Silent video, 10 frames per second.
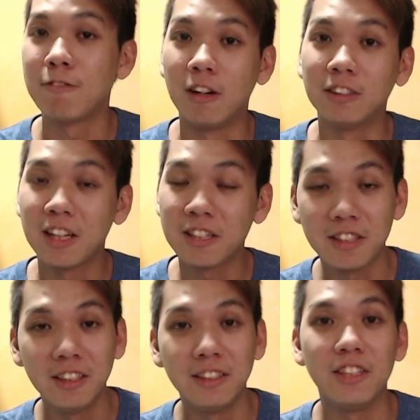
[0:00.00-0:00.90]
our
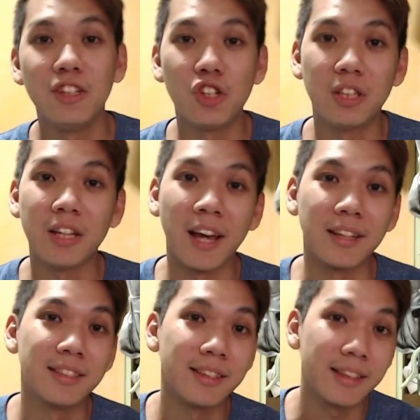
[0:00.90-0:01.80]
testing, the
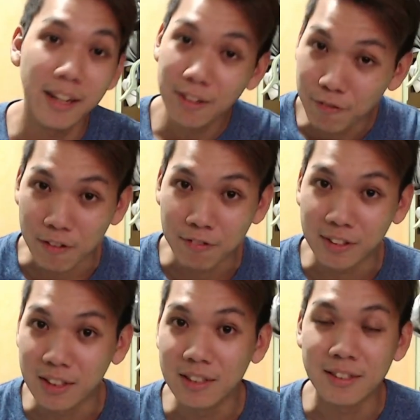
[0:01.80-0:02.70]
GTX
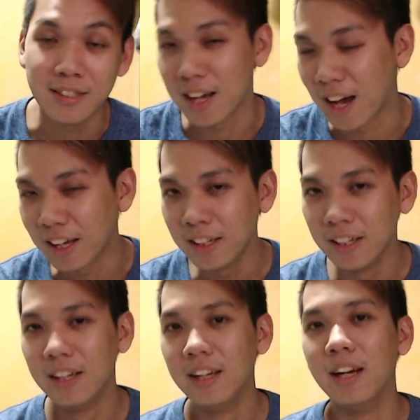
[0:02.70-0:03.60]
1050 Ti.
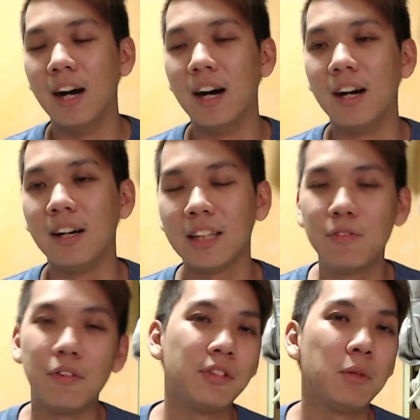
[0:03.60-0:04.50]

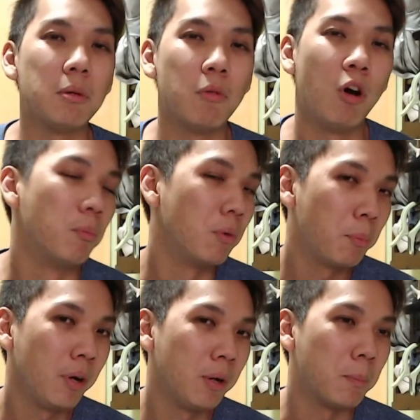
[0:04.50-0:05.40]
1050 will be more
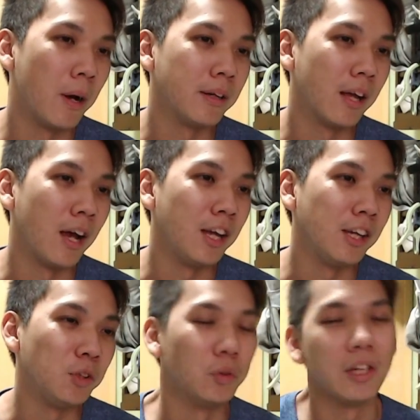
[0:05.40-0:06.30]
appropriate, but
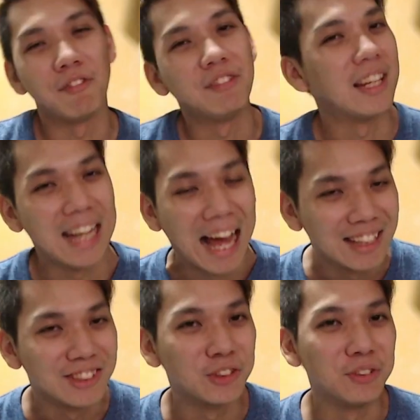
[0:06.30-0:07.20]
I don't have that lah,
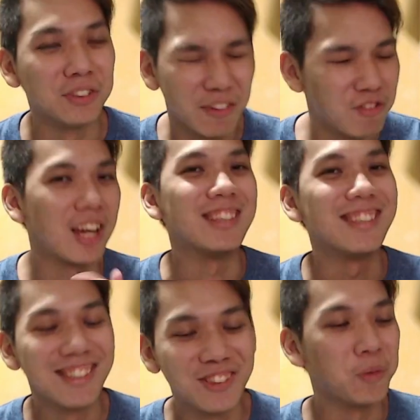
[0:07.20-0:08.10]
so give
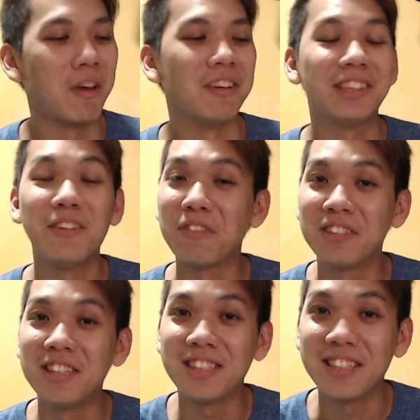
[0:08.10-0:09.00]
chance. So we have the
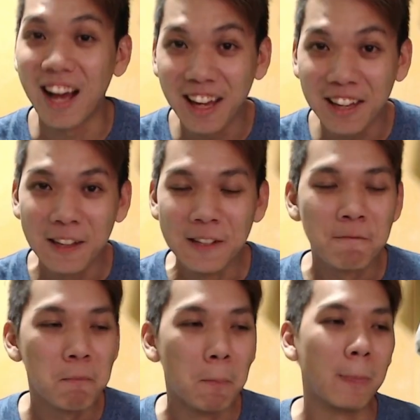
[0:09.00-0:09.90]
1050 Ti,
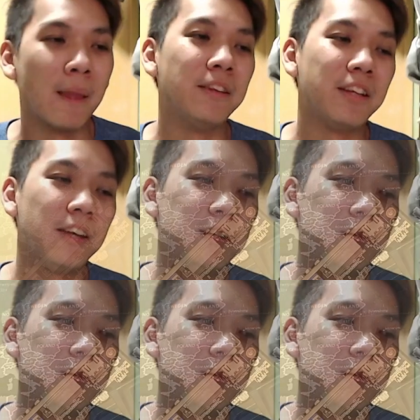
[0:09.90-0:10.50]
and then the